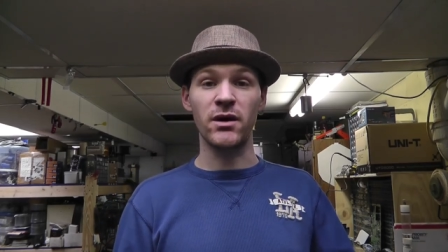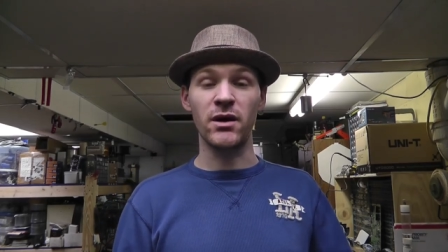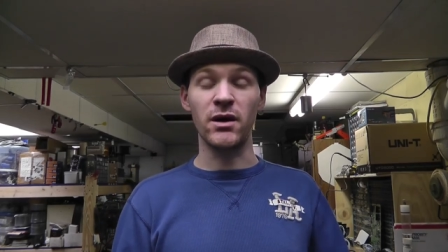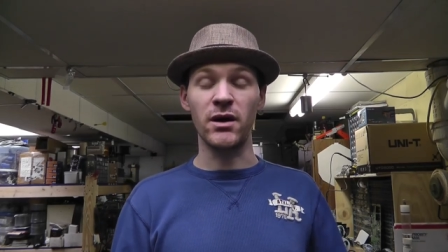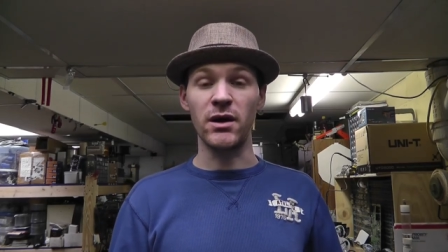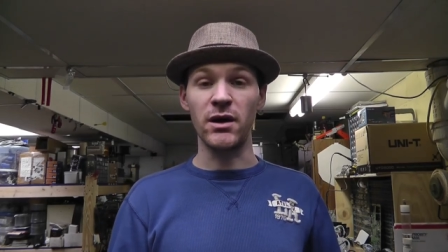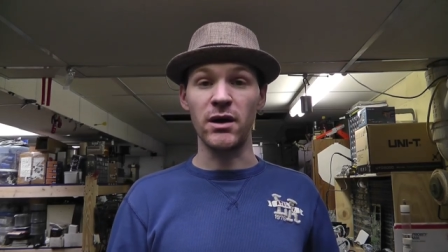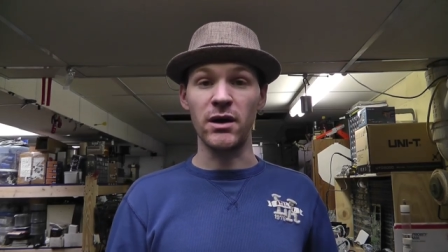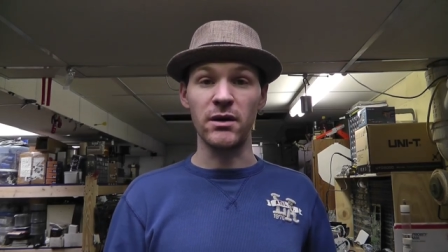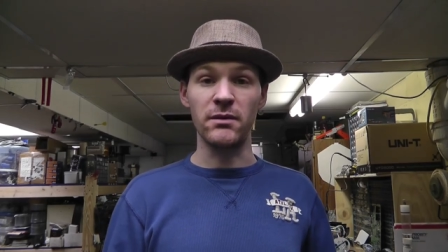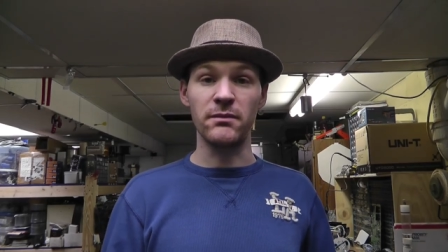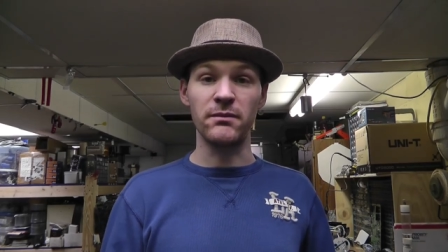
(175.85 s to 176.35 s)

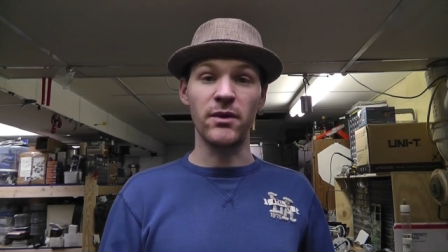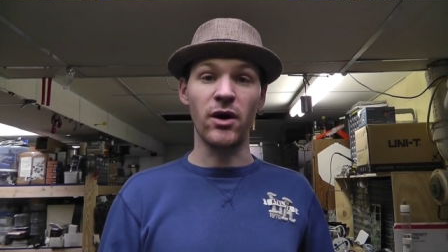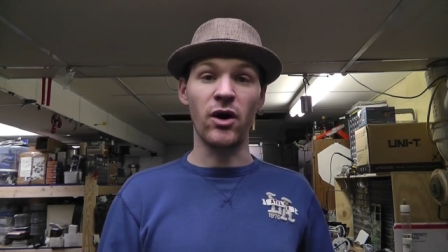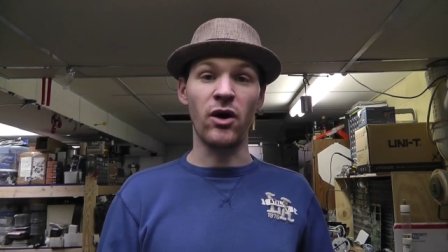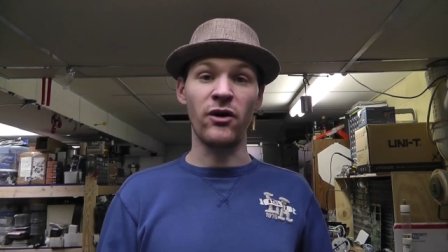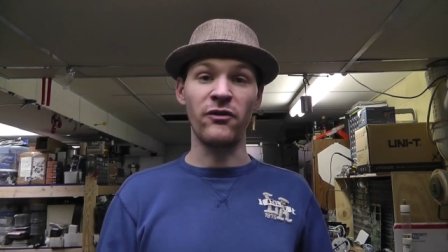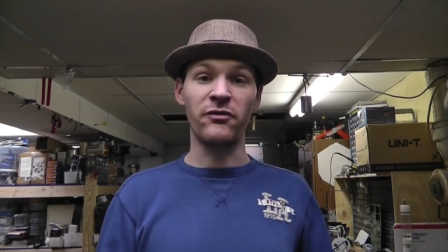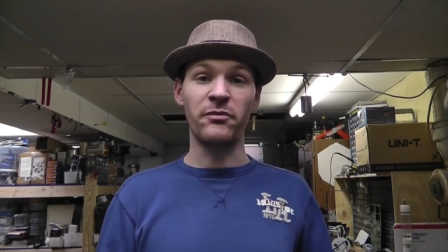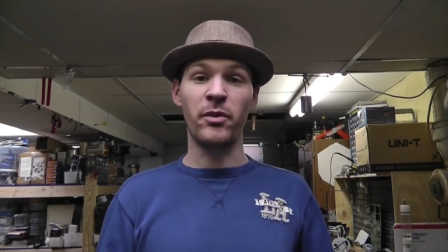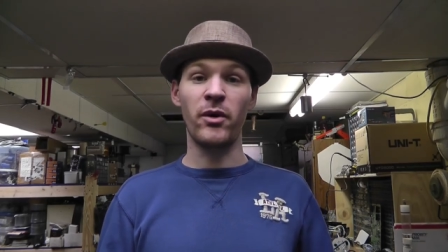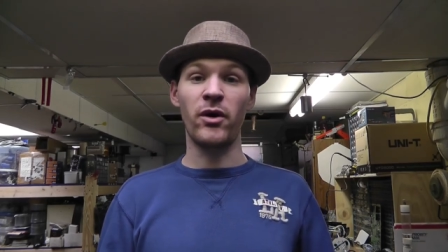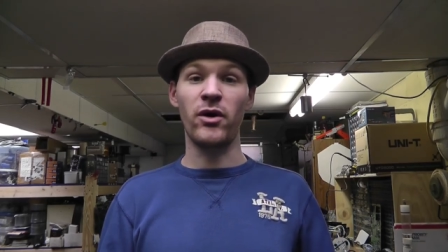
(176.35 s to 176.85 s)
um,
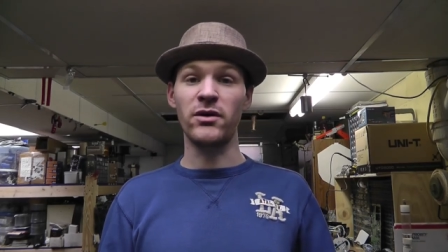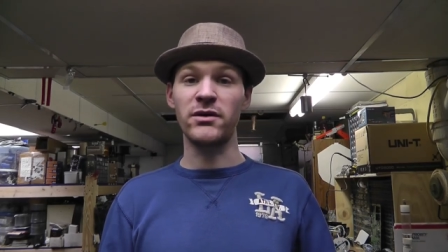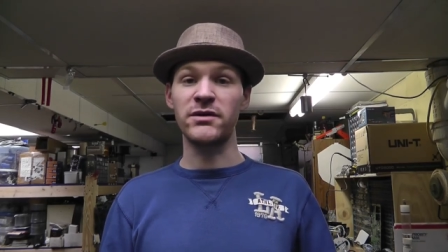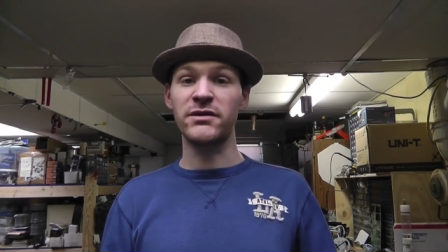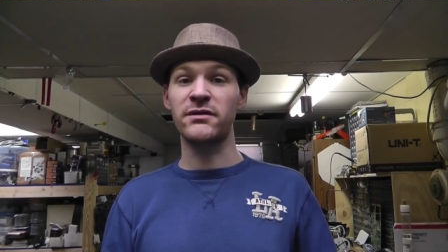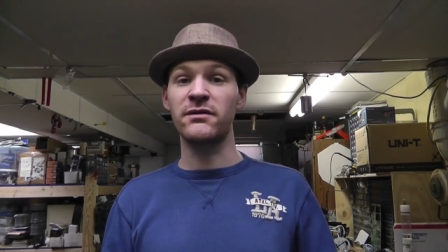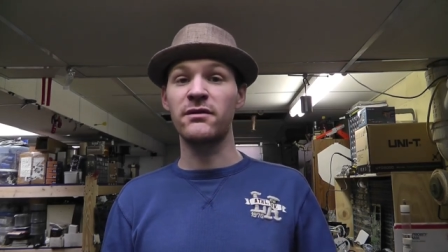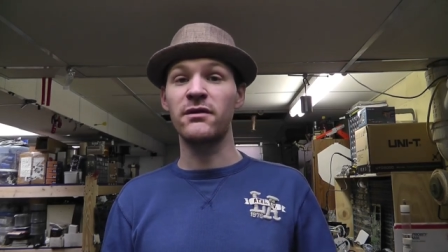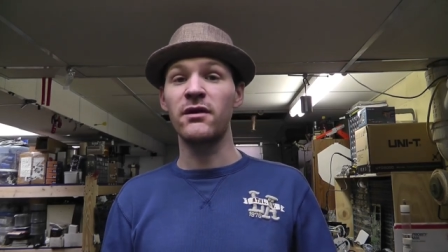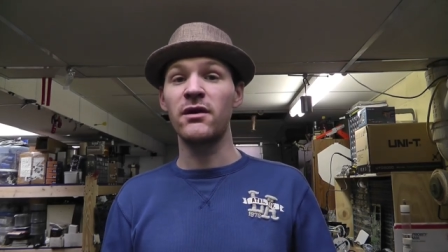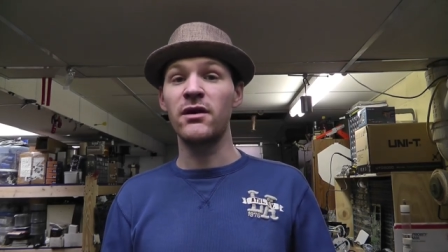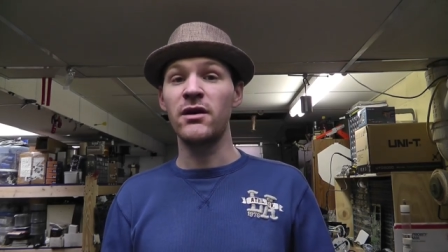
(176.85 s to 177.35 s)
off
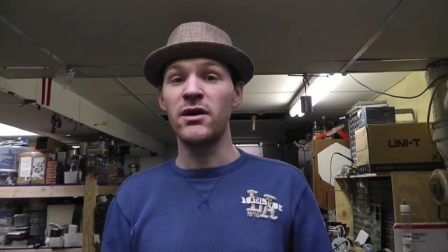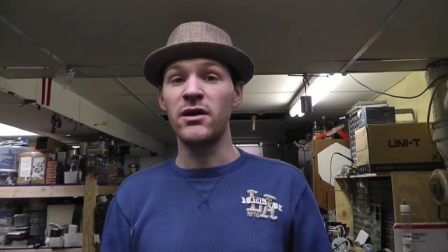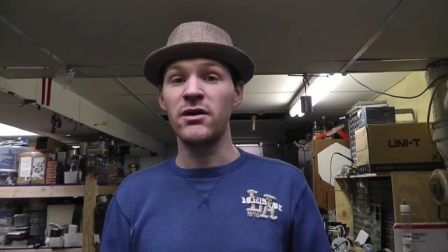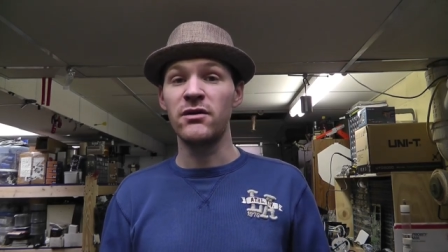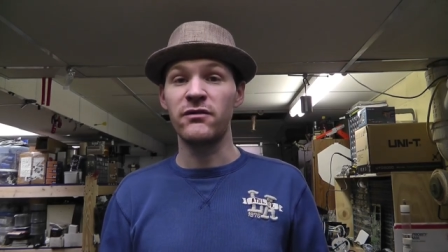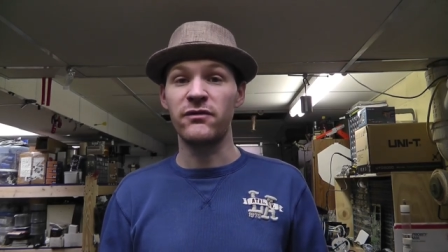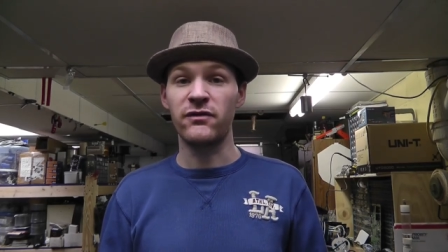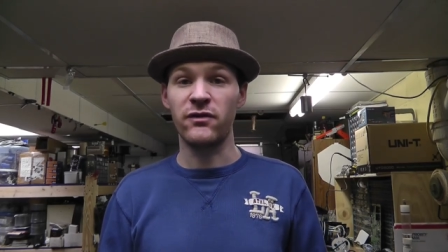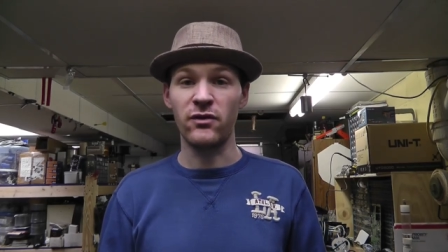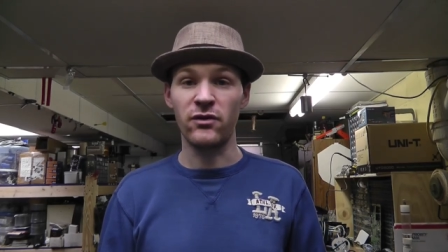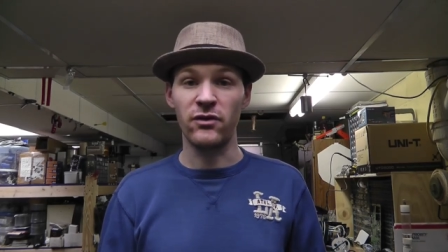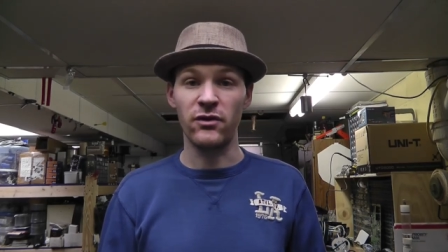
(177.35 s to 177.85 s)
pulse
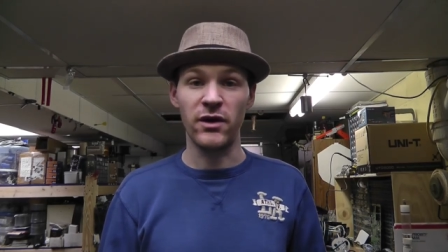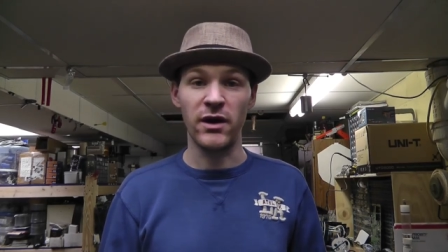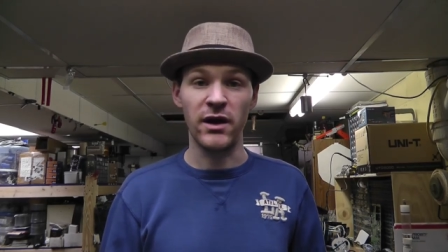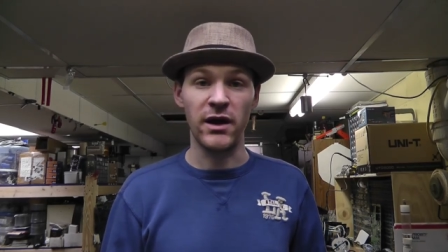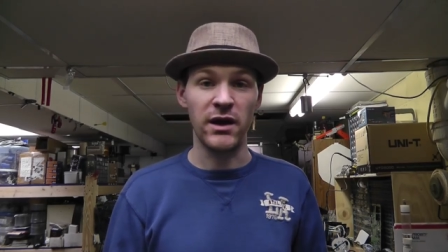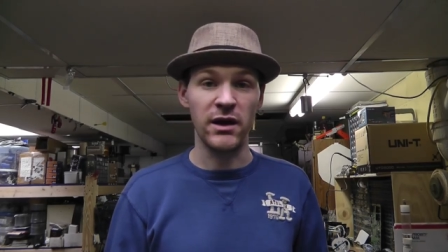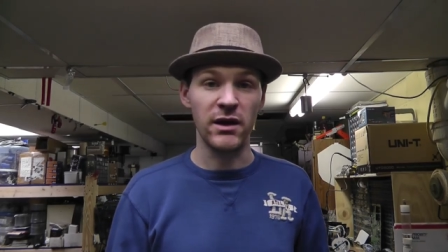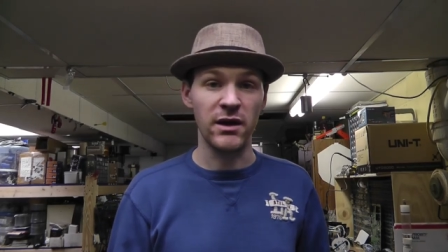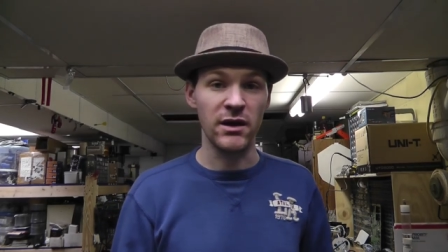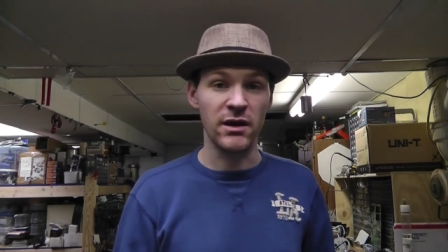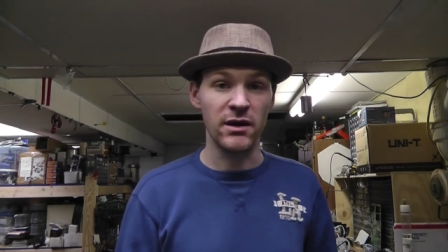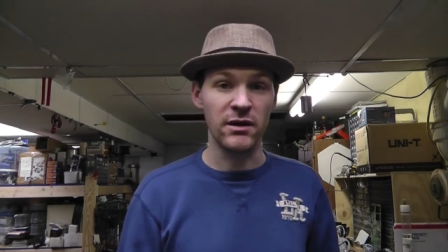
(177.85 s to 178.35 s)
for
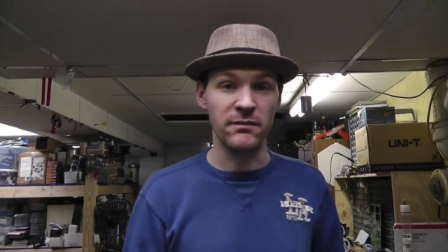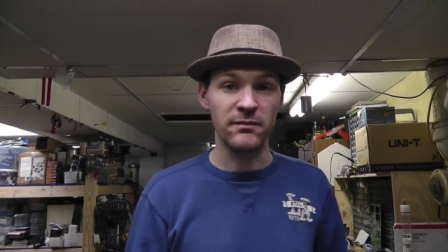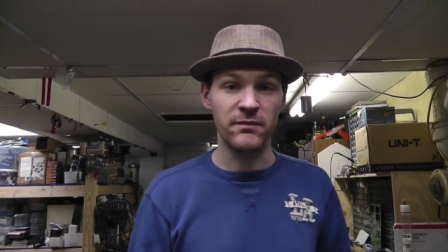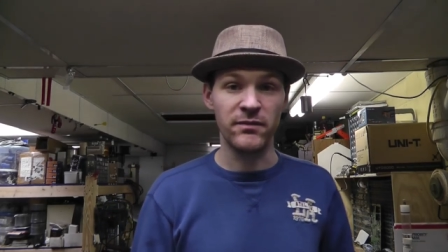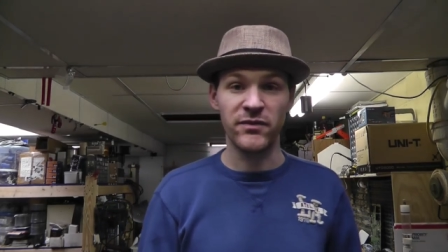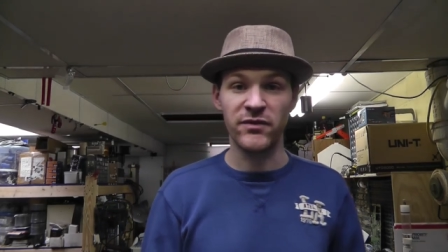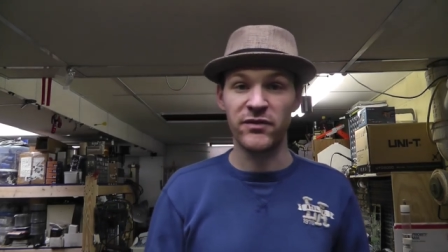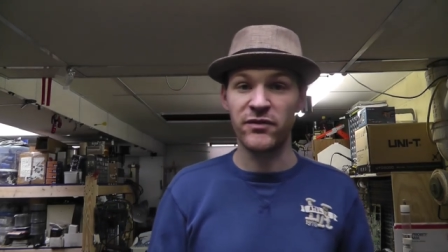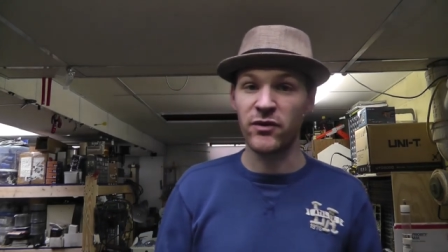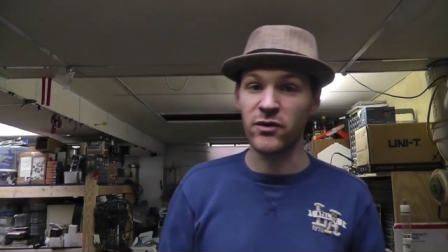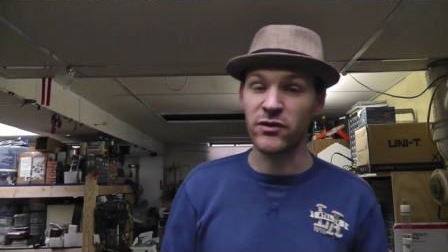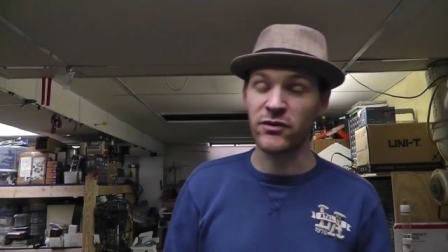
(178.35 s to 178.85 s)
a uh,
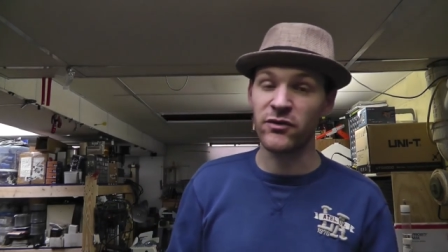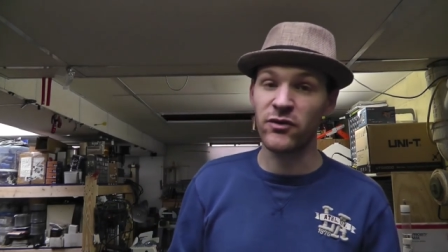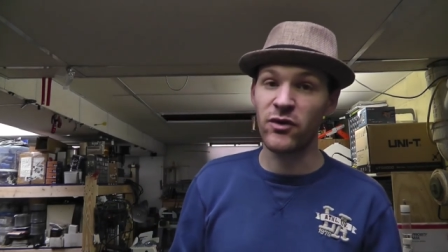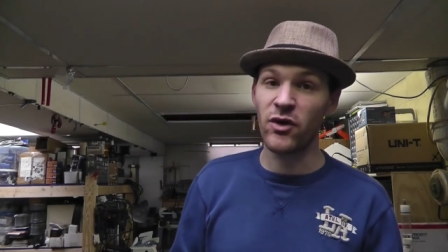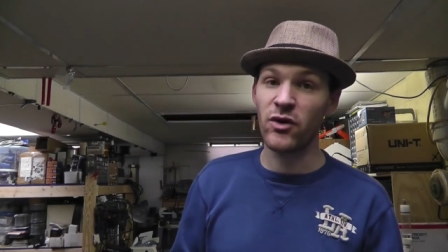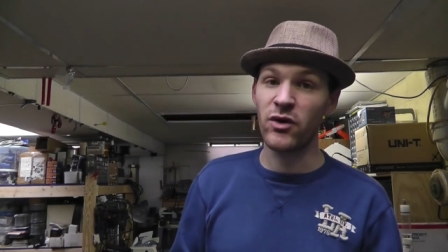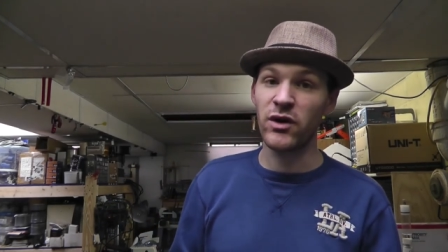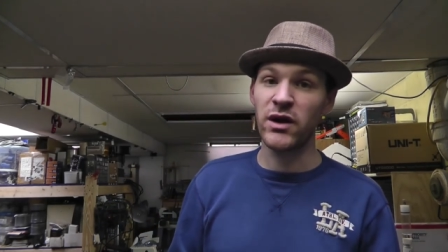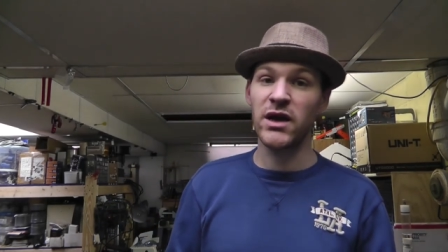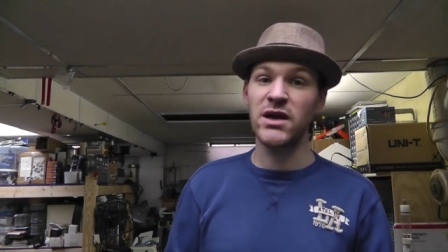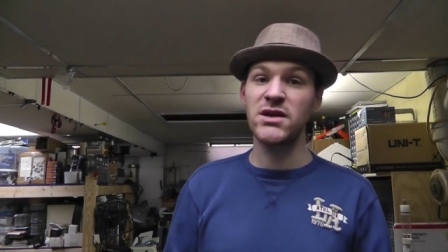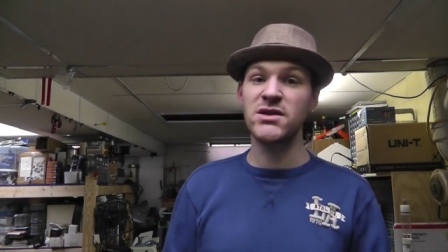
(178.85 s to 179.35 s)
four
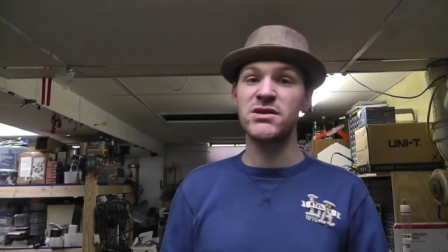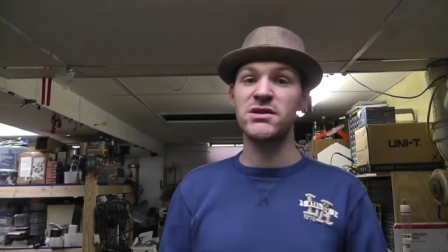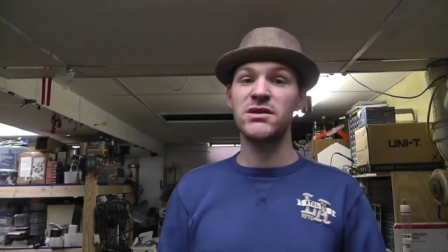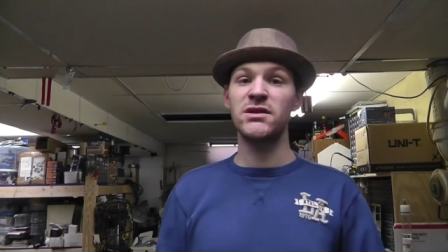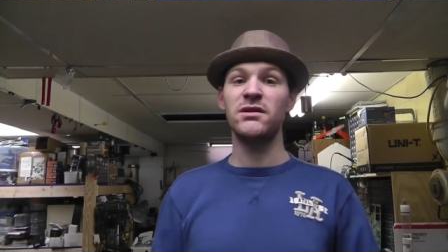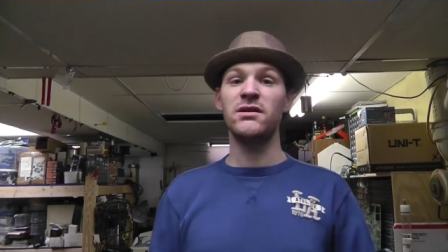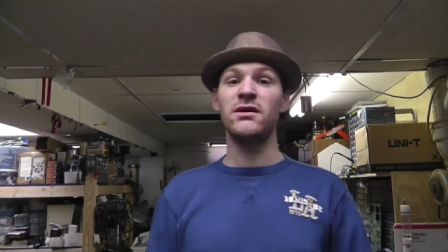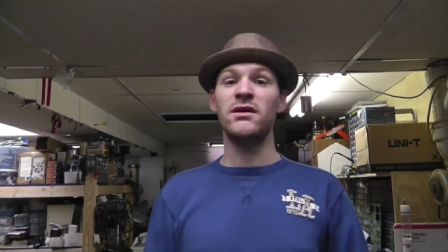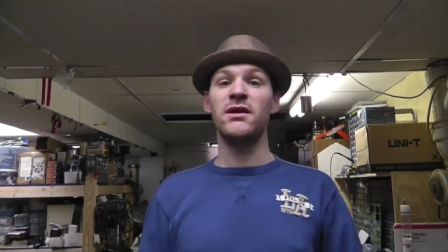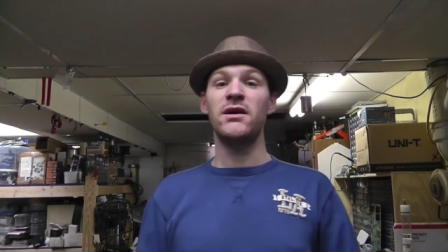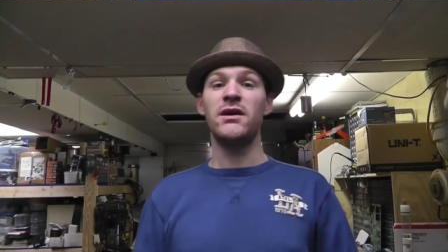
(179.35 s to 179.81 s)
stroke engine